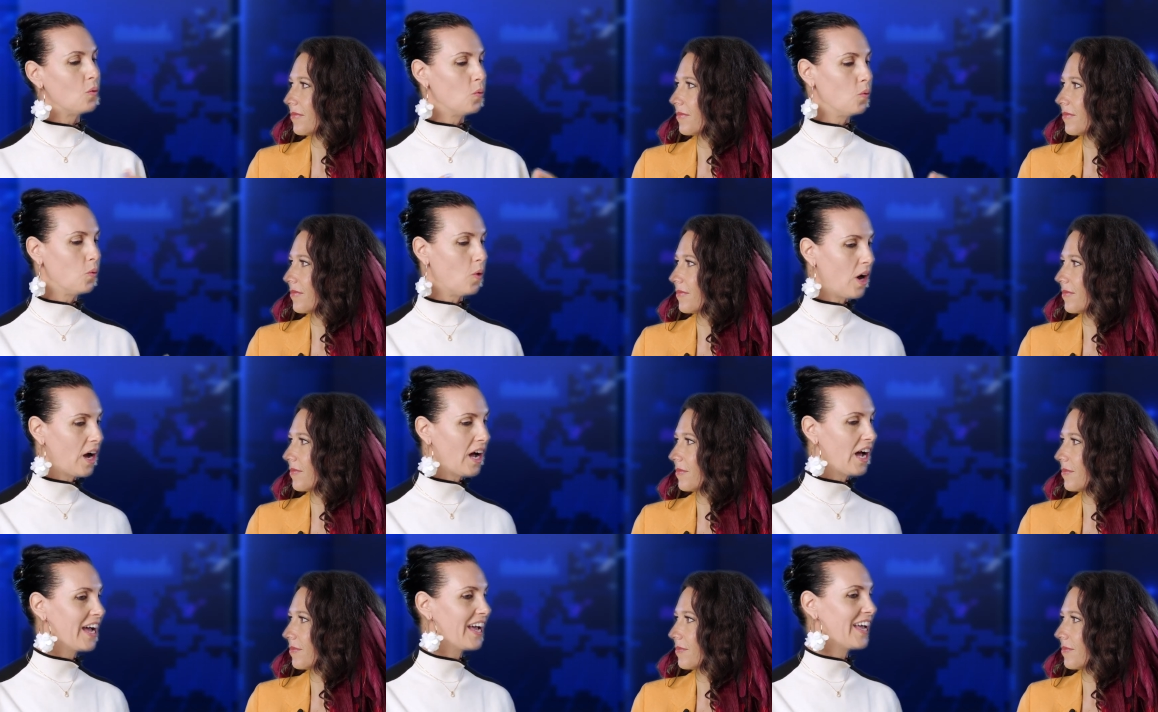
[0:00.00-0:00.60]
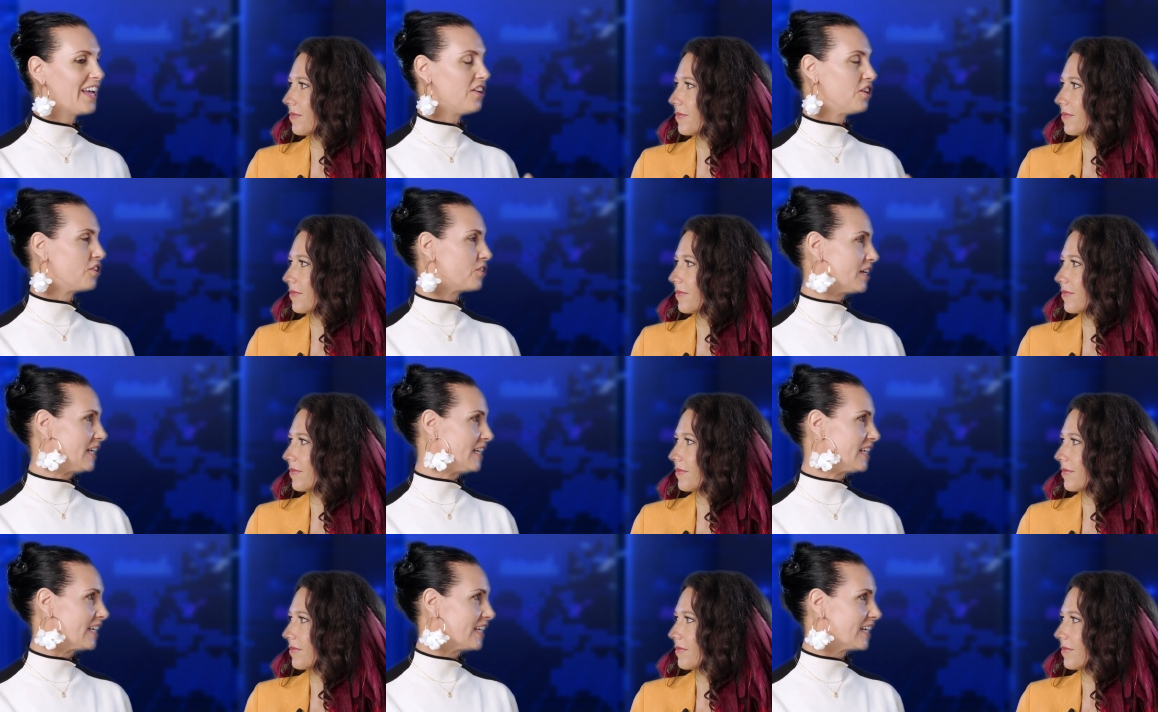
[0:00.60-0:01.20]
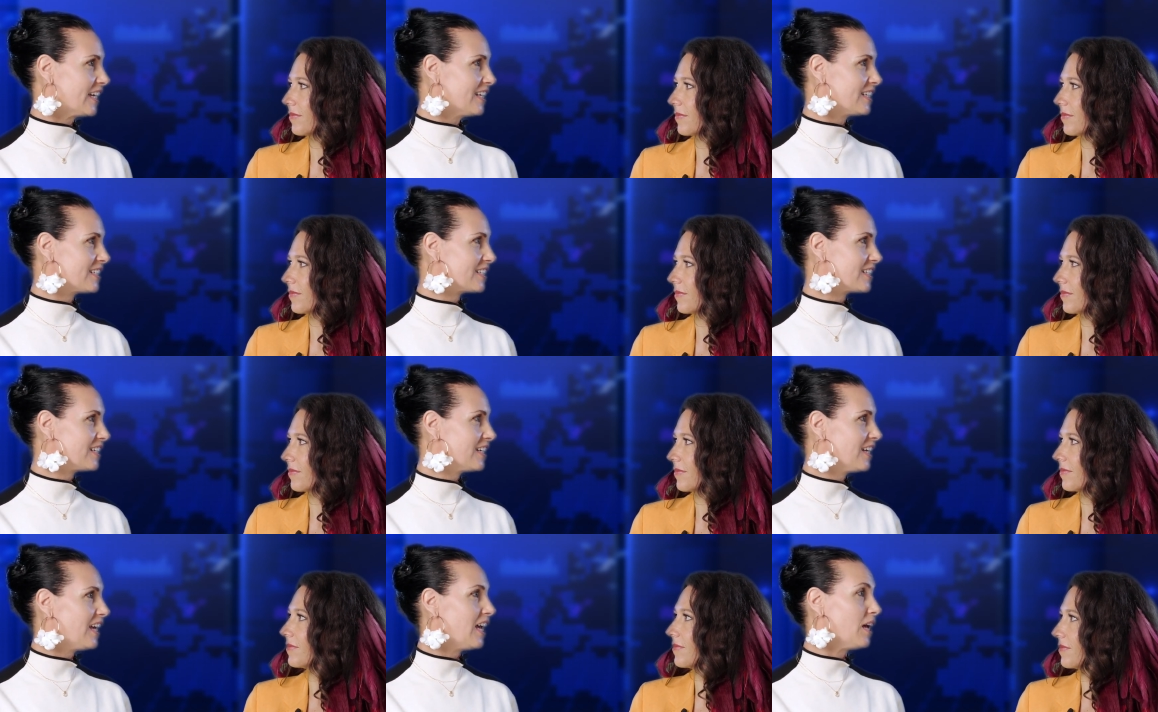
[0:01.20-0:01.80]
Speaker 1: why you're eating it
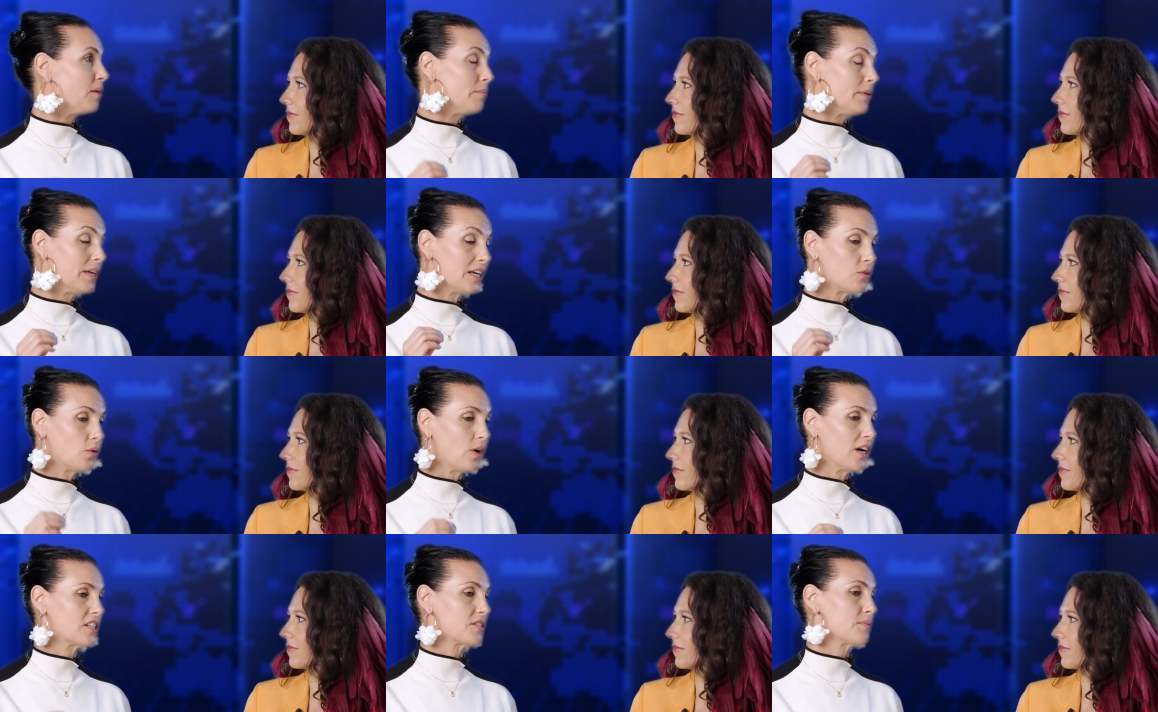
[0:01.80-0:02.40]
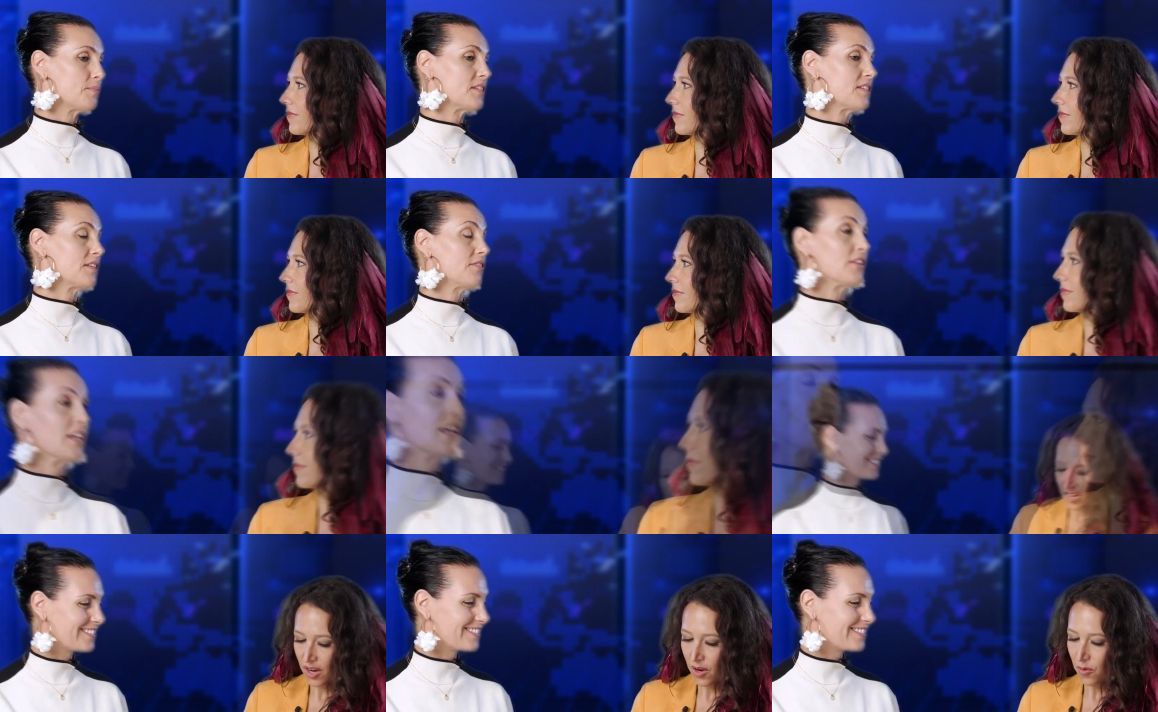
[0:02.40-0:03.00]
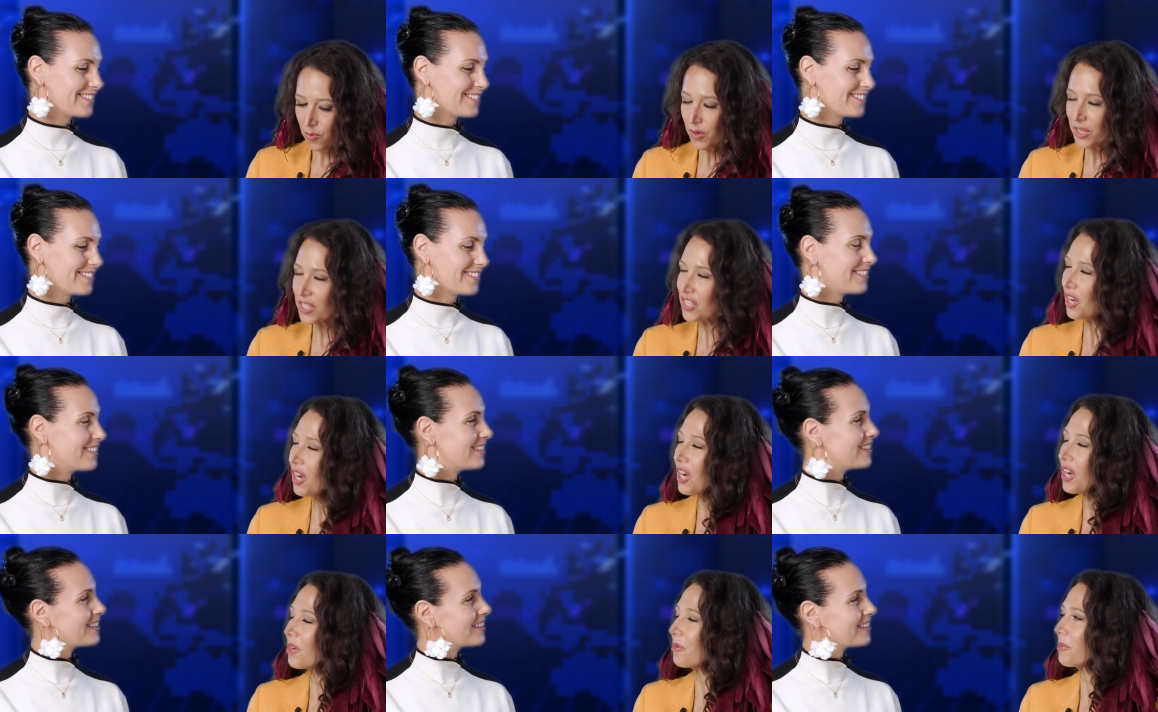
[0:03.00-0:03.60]
and be quite specific.
Speaker 2: We
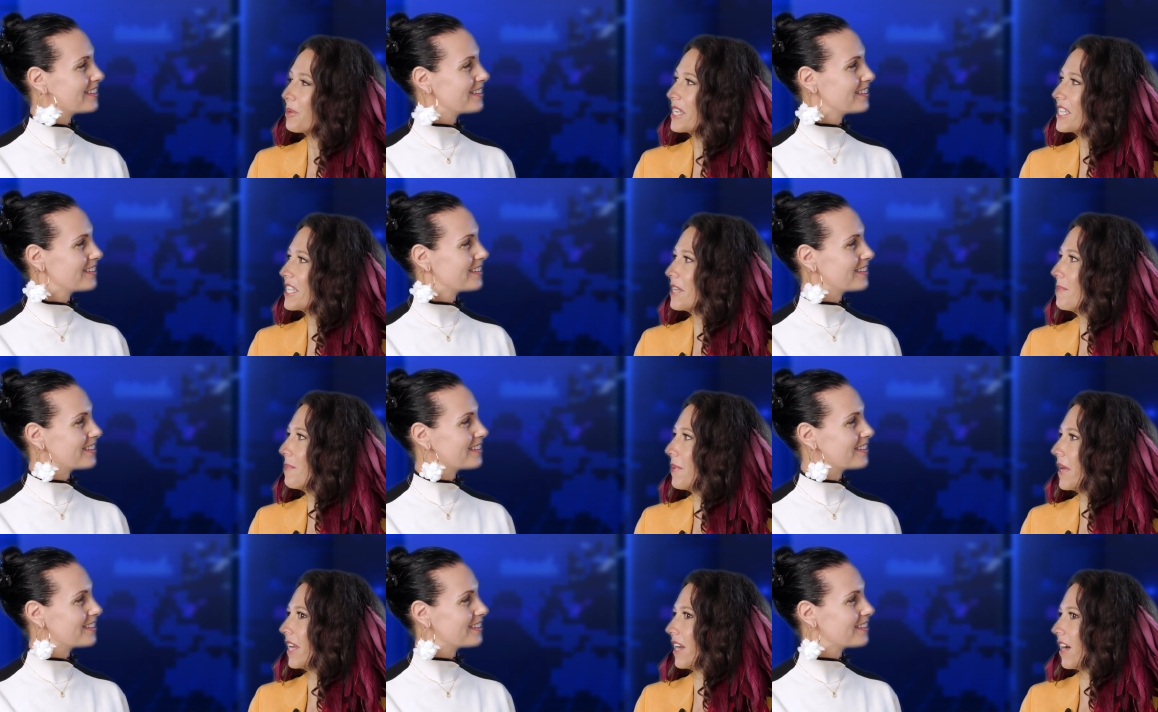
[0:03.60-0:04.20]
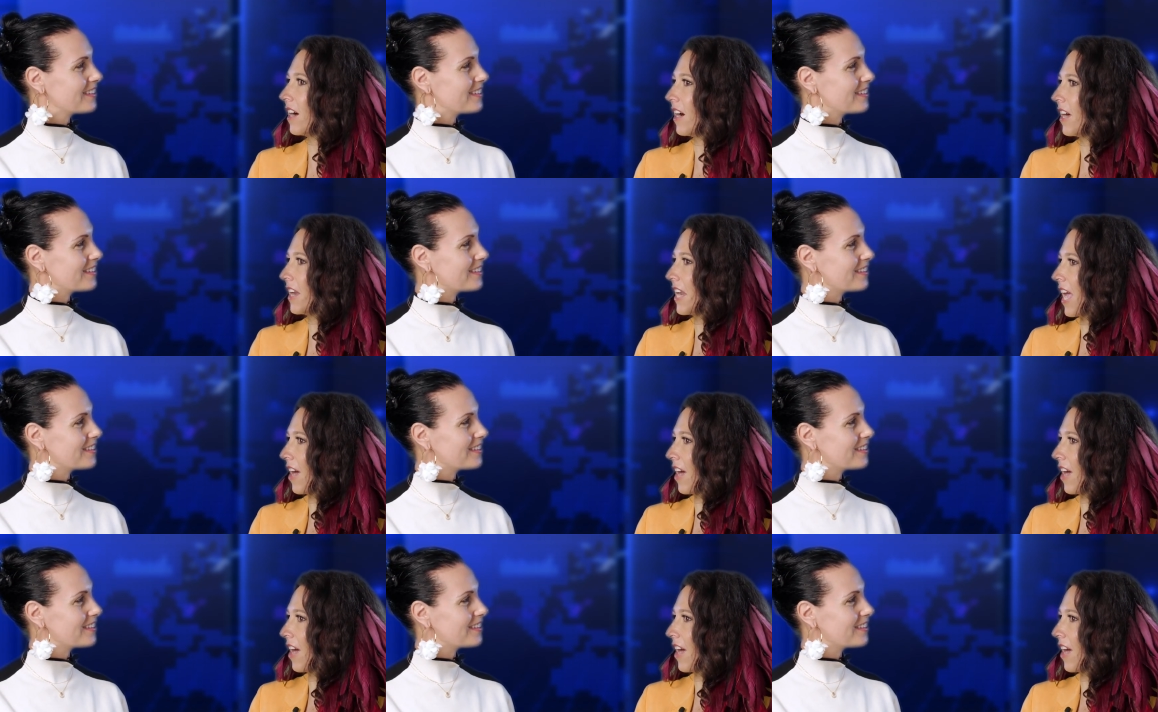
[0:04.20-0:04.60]
saw a recent bit on